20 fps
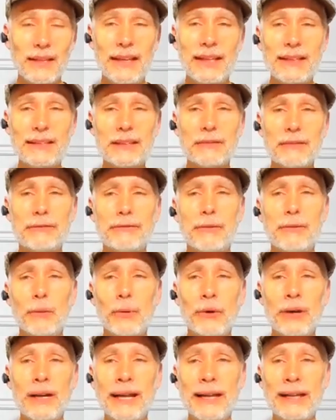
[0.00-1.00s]
It's a
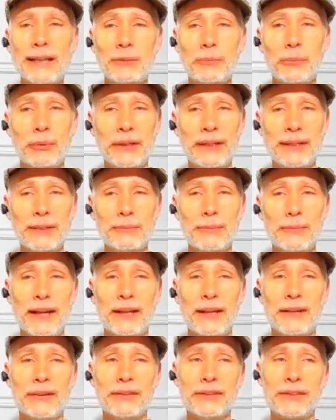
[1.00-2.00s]
4-8 breathing
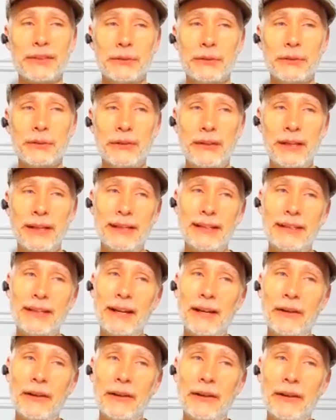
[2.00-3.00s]
pattern. So you
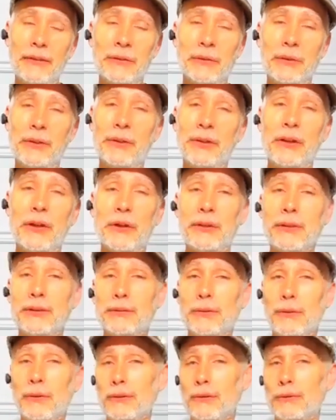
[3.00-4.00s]
inhale through your nose
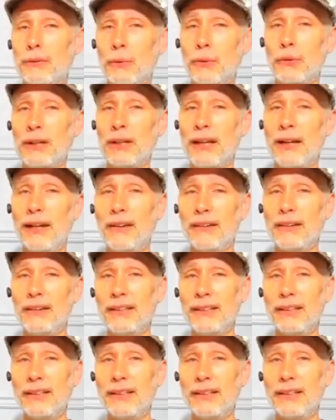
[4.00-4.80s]
for a 4 count,